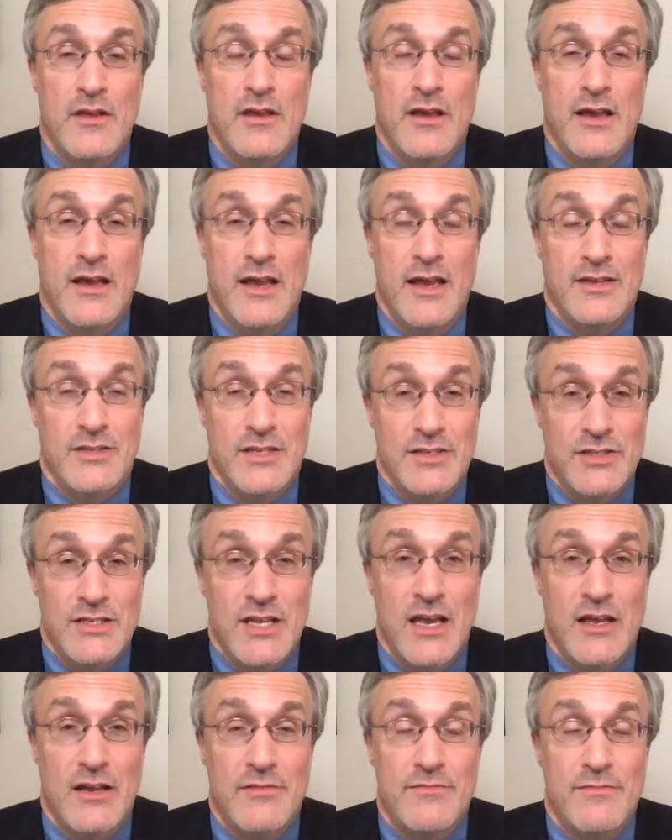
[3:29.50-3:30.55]
As I
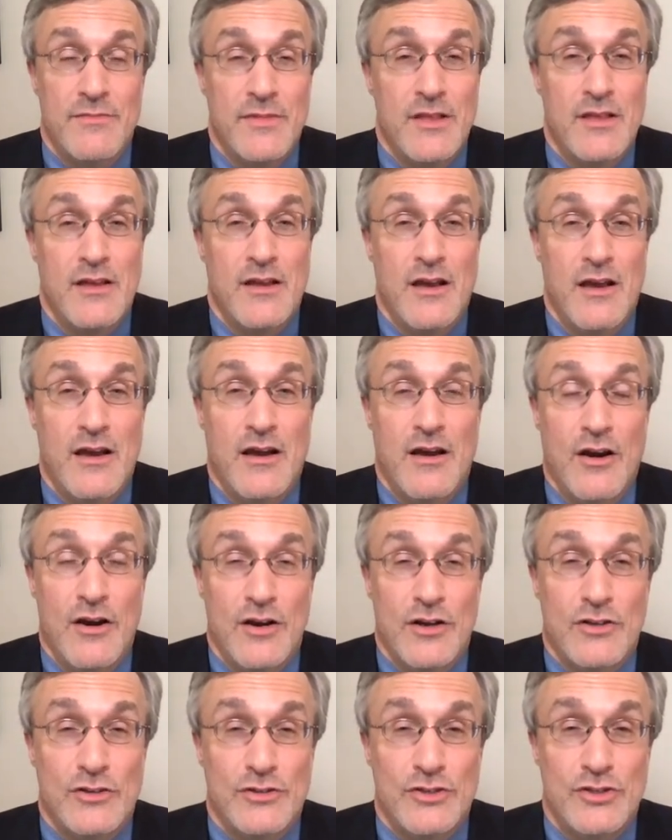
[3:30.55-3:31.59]
said,
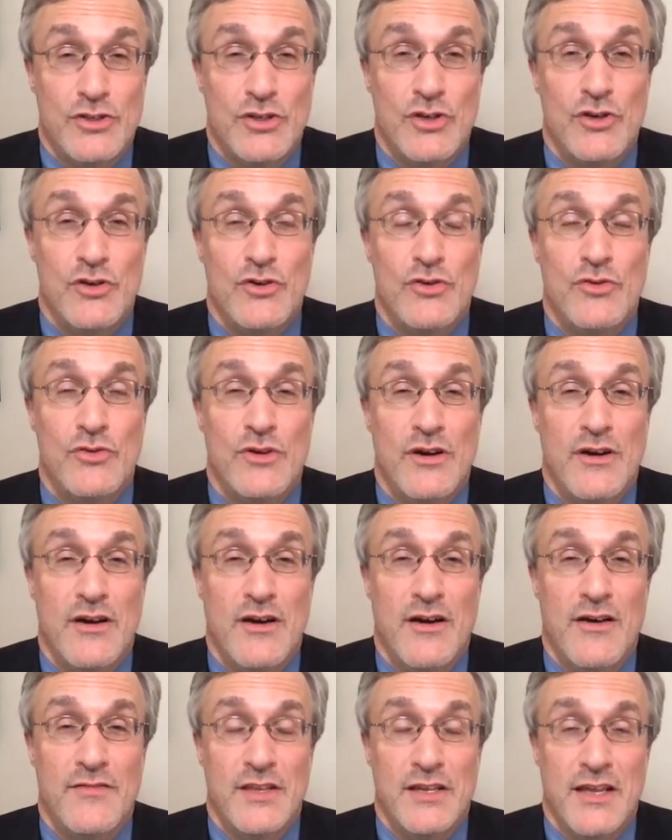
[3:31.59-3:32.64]
Article 2
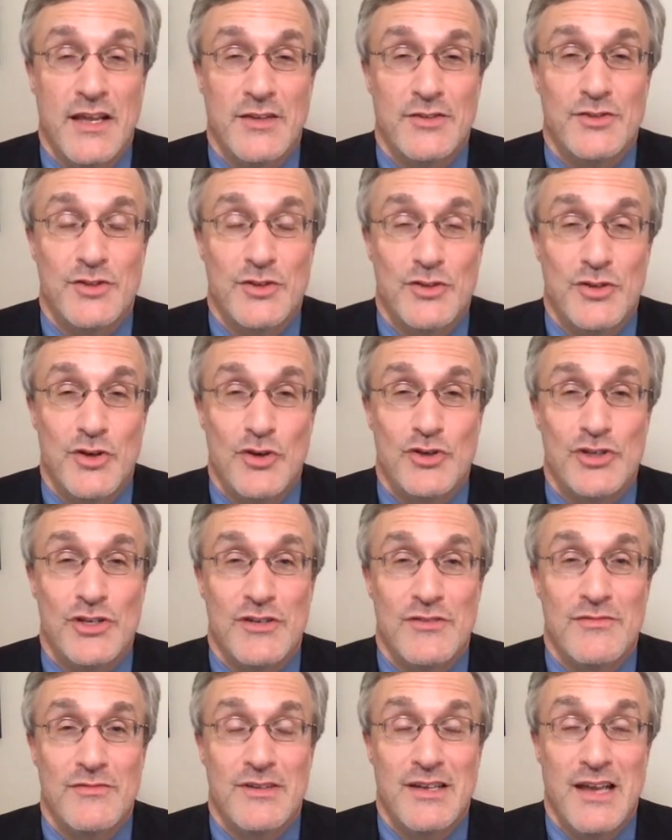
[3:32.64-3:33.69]
of the
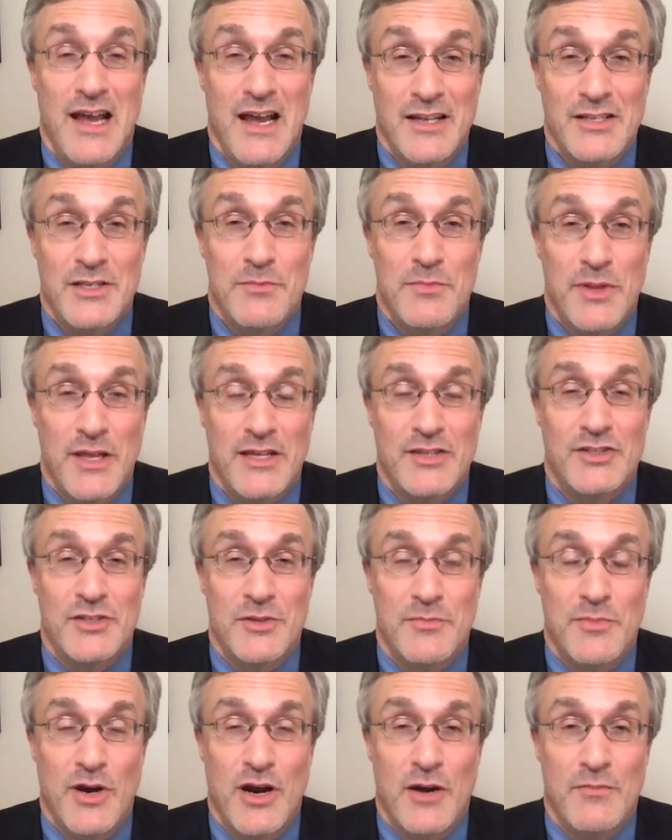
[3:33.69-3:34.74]
Constitution contemplates
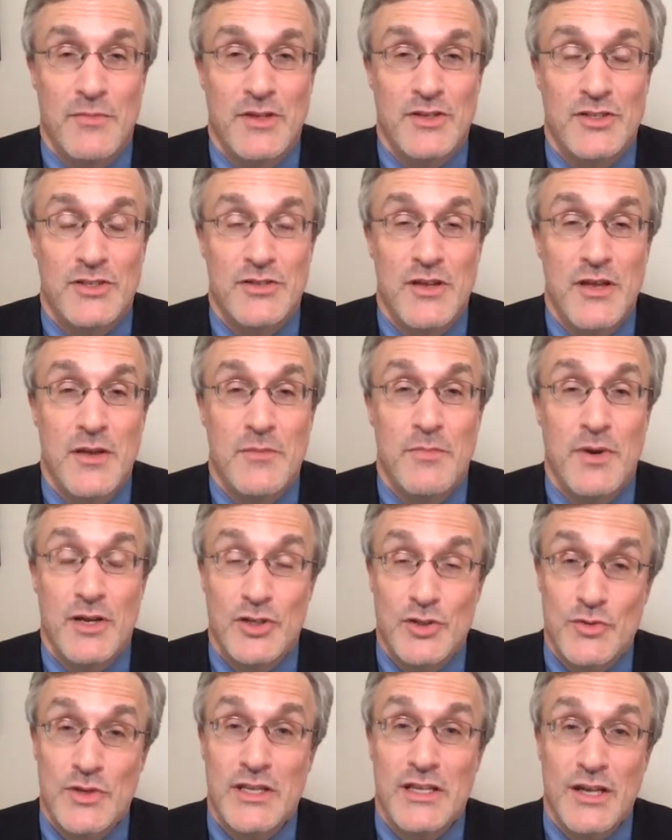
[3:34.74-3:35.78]
departments, but
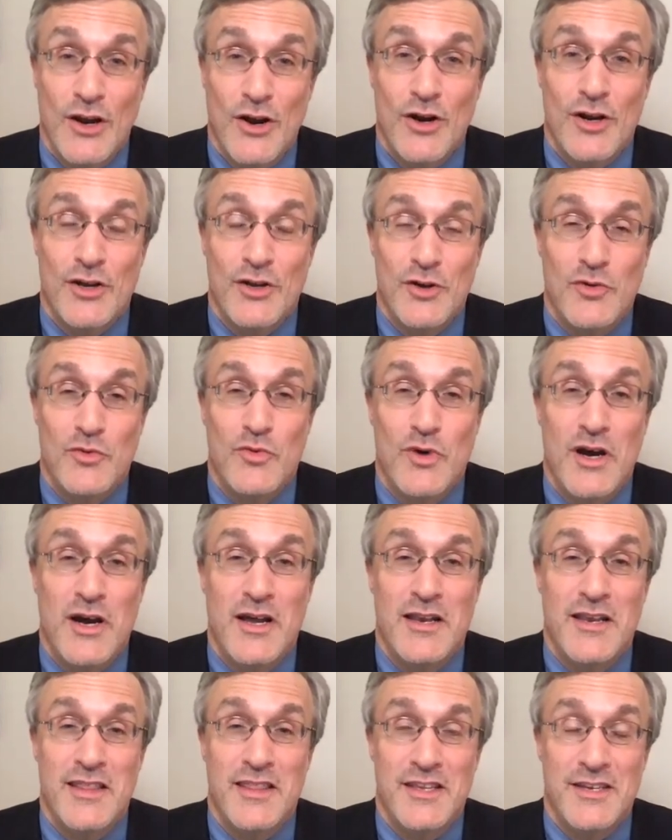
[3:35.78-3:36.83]
it's really Article
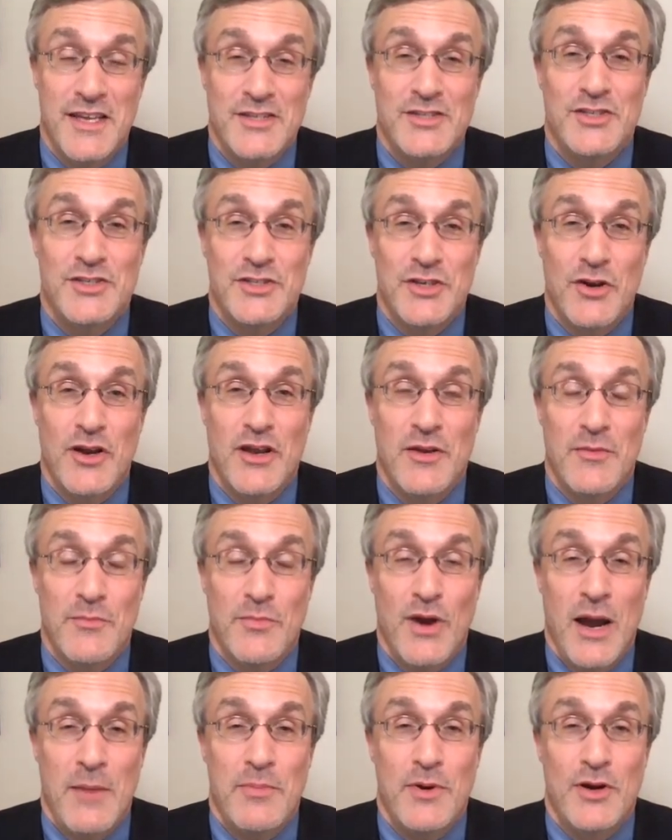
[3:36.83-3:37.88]
1 in the Necessary and
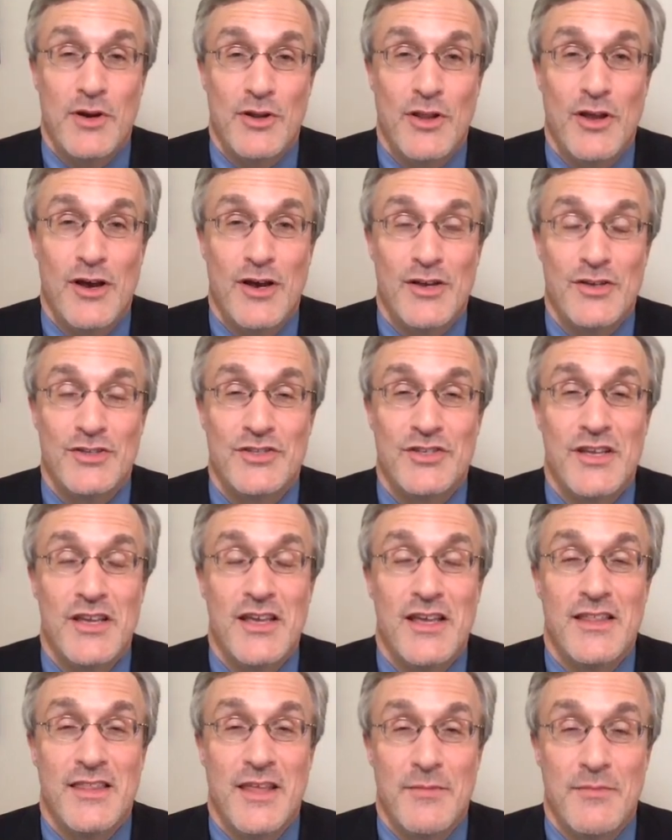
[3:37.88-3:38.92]
Proper Clause
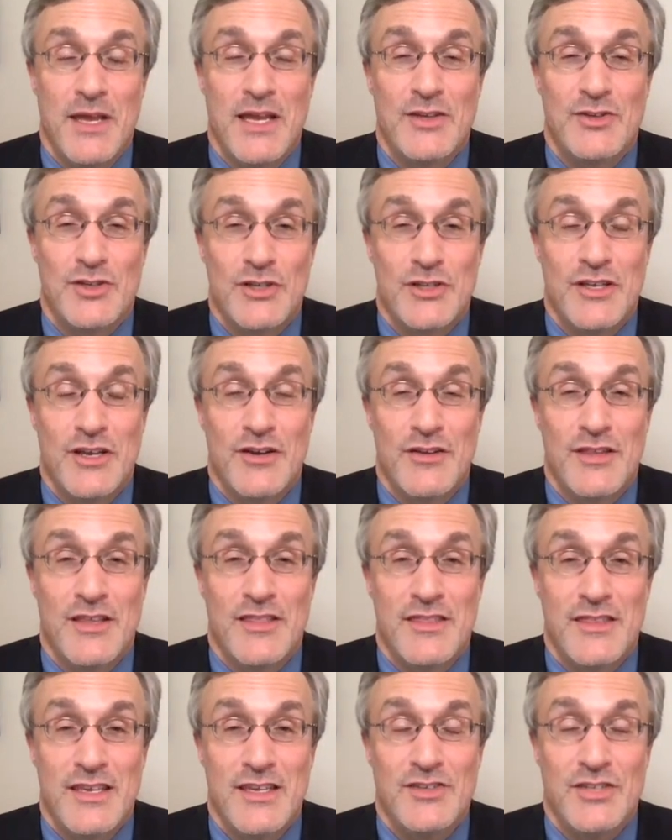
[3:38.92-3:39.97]
that makes clear
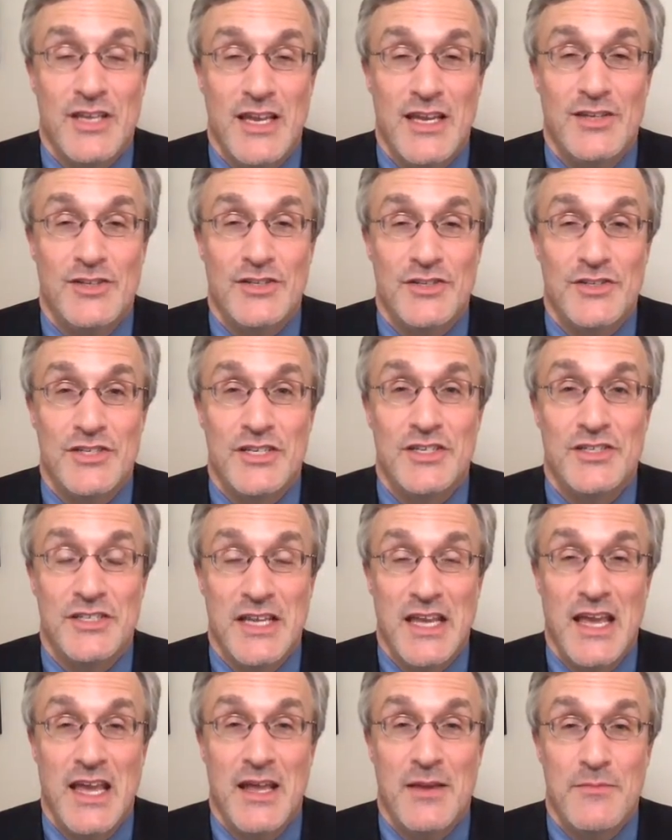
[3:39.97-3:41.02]
that these agencies
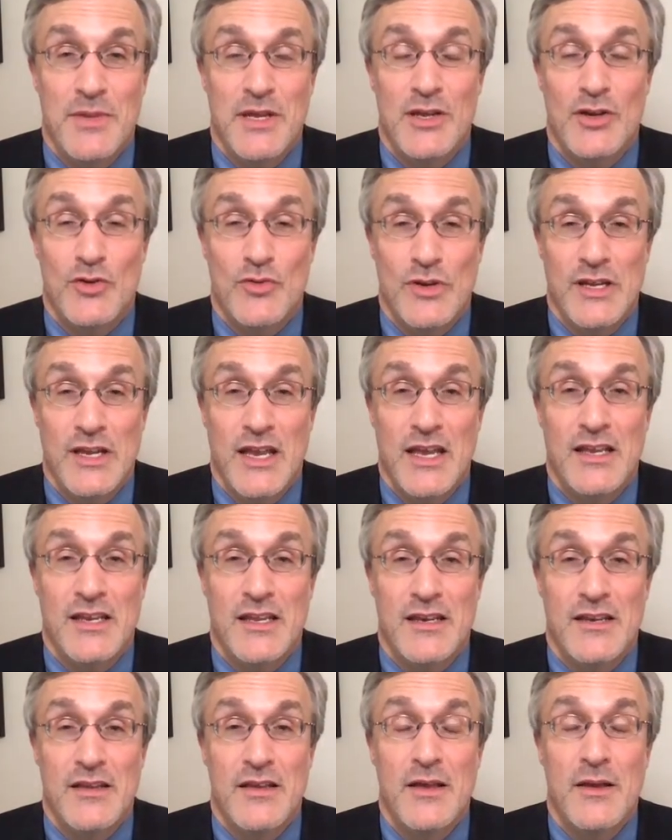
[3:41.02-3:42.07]
can be
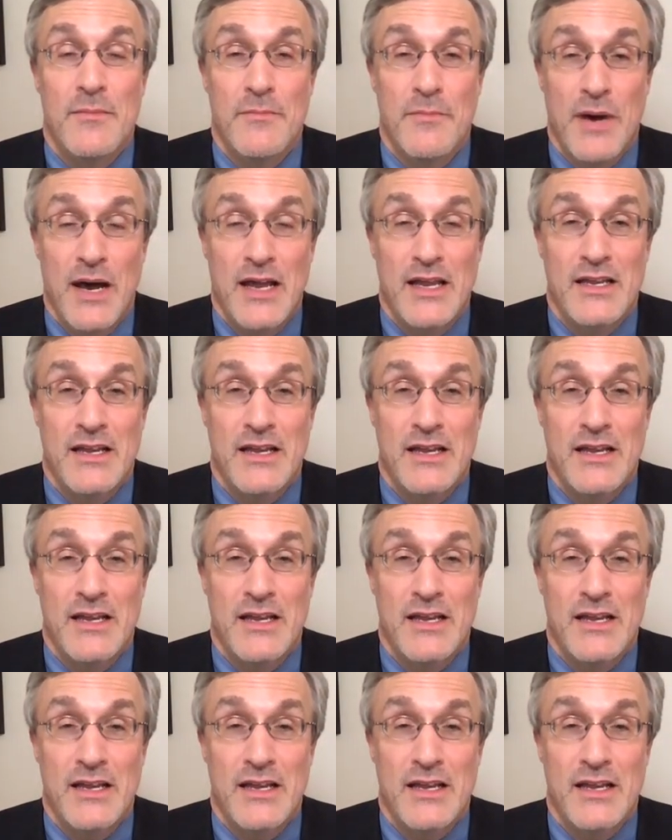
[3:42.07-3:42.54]
created by